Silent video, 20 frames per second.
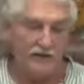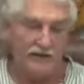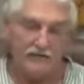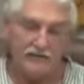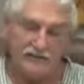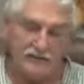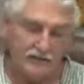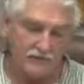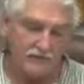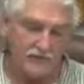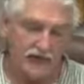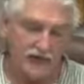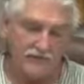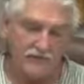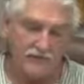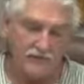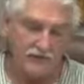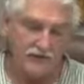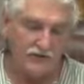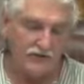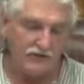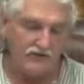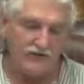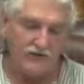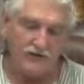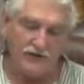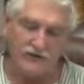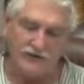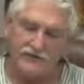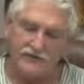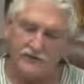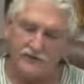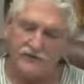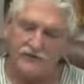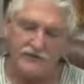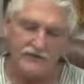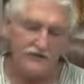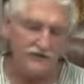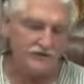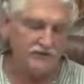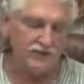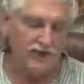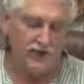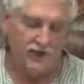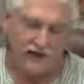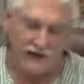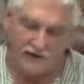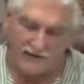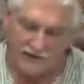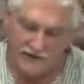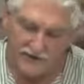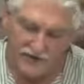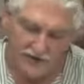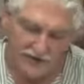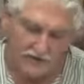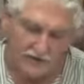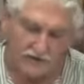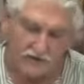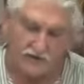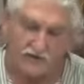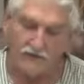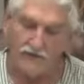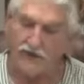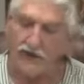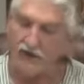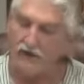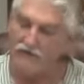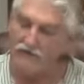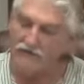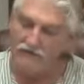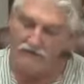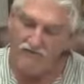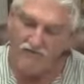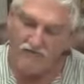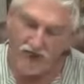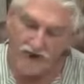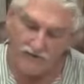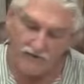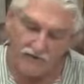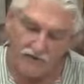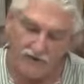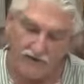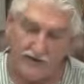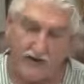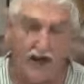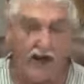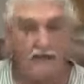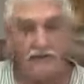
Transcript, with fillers: because sometimes when you get feeling so good, you'll say, I never will, I'll never eat. That.